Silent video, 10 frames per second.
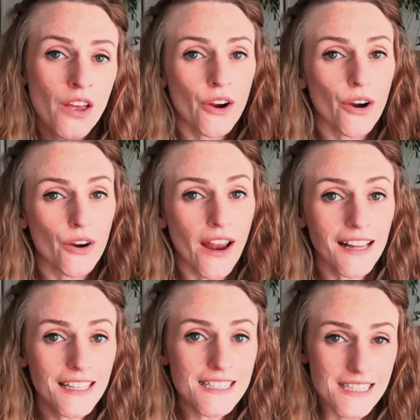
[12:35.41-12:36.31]
are
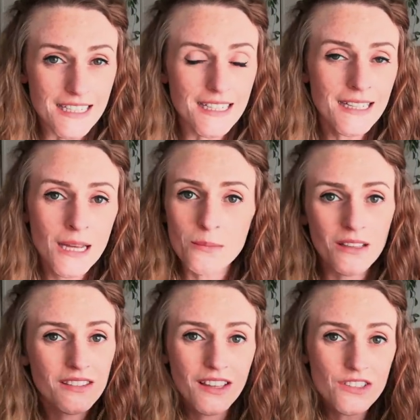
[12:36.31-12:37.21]
LED
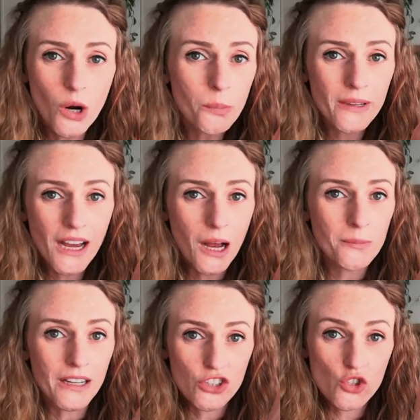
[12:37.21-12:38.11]
because they don't
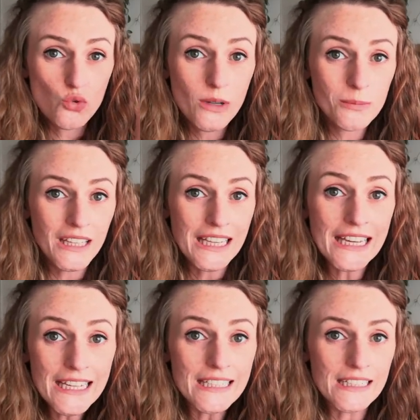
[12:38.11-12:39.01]
become extremely
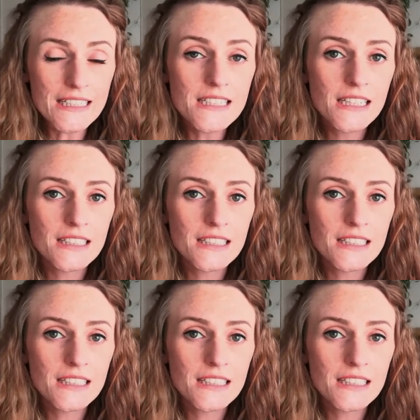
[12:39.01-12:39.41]
heated,